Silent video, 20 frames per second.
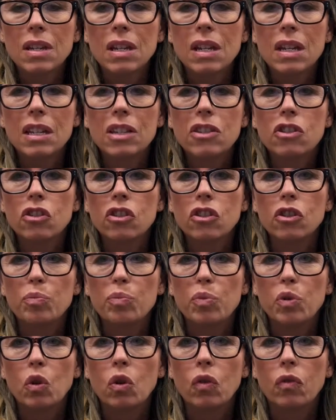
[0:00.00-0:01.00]
it's just
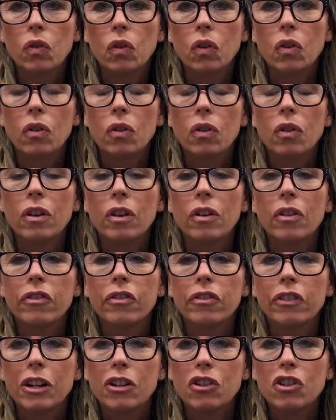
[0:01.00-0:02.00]
beautiful, the
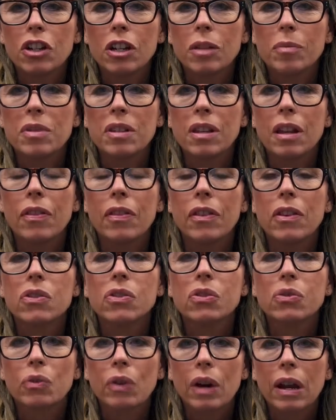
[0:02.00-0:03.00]
friendships and the
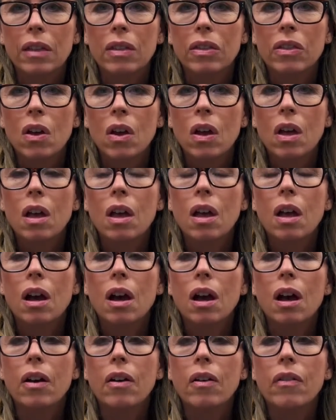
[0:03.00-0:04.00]
strength
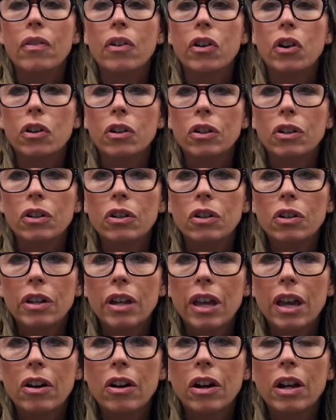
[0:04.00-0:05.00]
of her
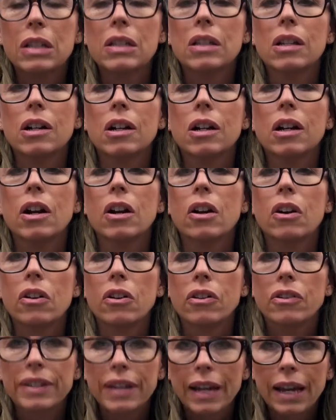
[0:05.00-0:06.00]
character, her
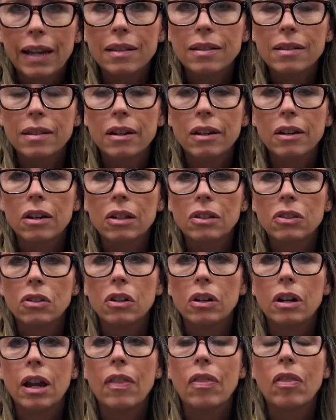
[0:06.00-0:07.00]
dad's
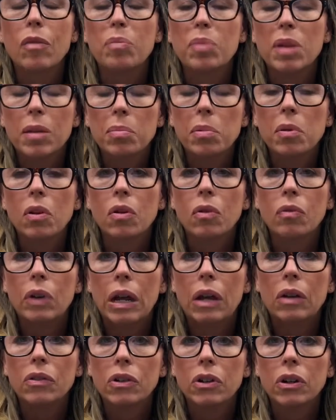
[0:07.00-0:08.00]
character, and the people
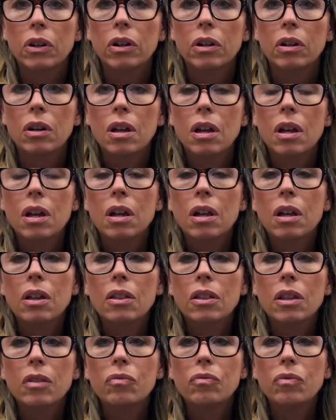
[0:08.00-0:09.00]
around her
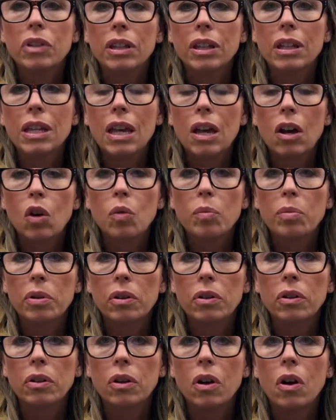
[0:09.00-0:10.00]
that really help
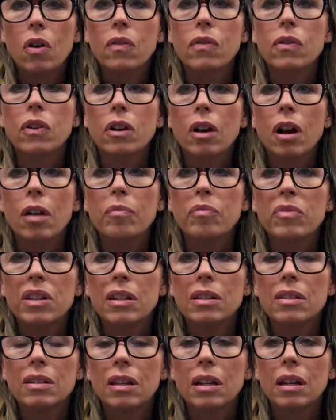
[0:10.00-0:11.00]
her overcome
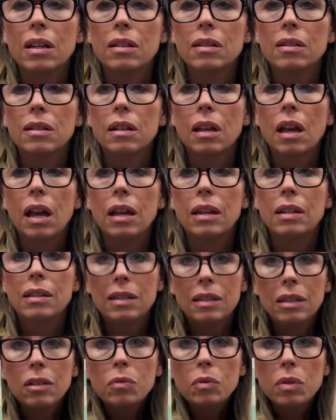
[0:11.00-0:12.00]
these things and
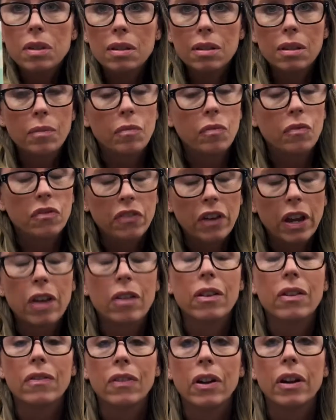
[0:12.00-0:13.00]
deal with some
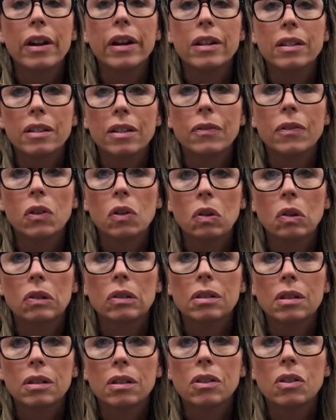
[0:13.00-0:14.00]
very, very
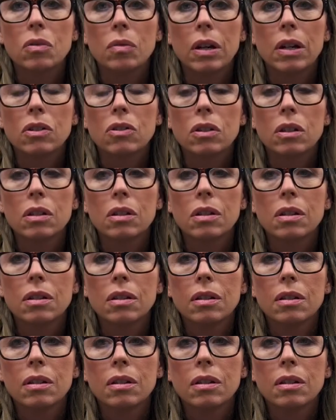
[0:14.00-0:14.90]
difficult situations.